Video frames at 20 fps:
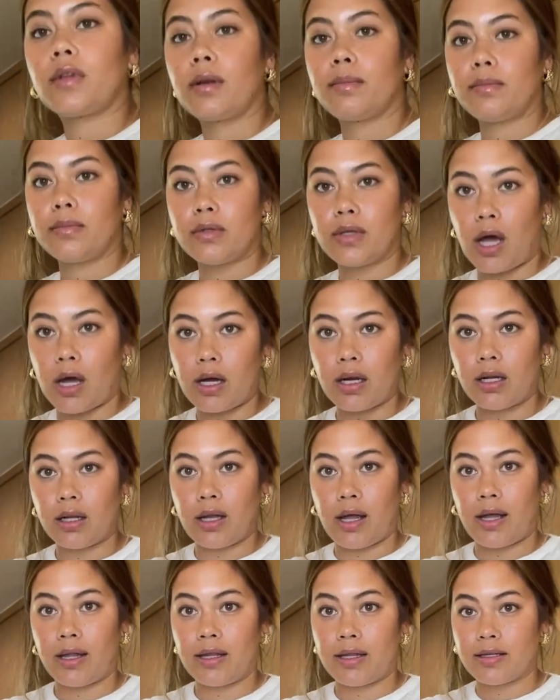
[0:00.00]
Not gonna
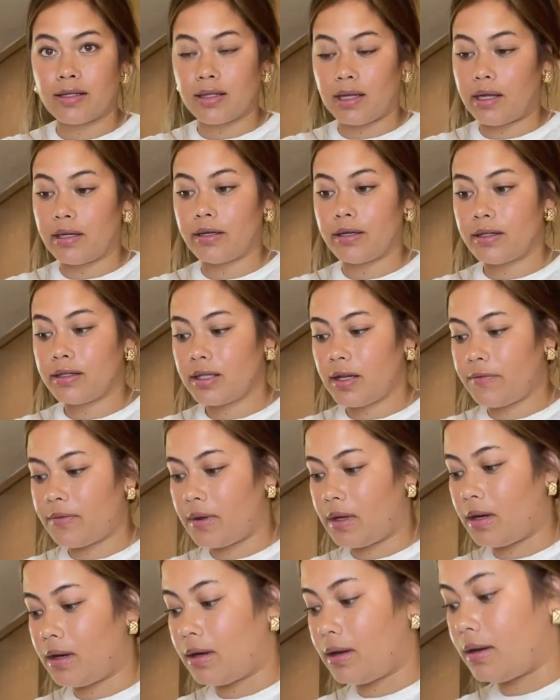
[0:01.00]
lie, these letters have
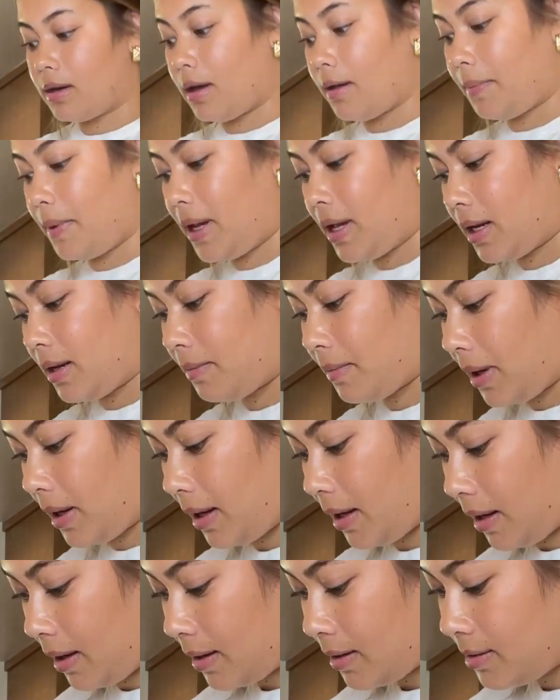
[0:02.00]
been a pain in my
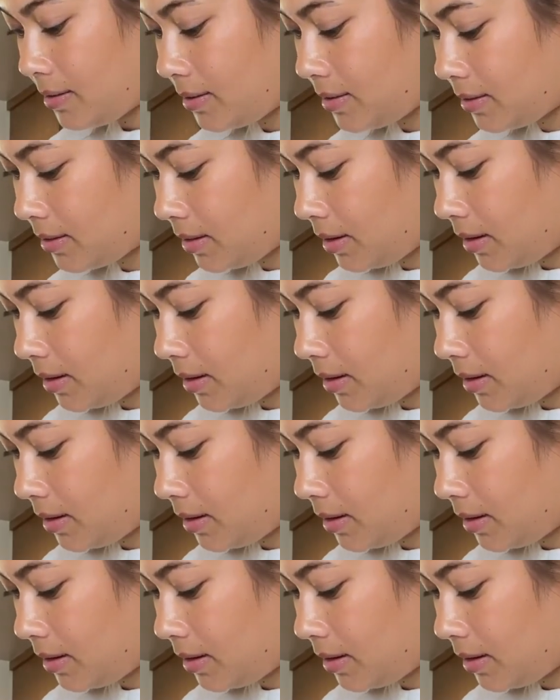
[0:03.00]
ass.